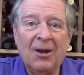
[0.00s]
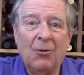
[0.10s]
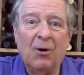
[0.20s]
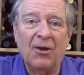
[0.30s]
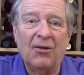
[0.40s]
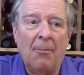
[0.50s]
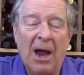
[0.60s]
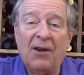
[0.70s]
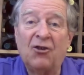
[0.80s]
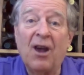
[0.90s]
was
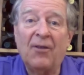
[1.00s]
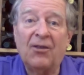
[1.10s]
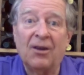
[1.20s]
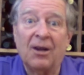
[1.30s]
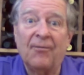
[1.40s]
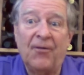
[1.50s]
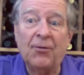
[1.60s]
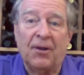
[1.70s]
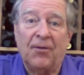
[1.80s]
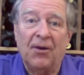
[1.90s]
Manischewitz and
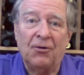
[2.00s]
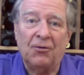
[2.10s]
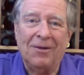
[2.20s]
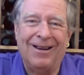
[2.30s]
gefilte fish.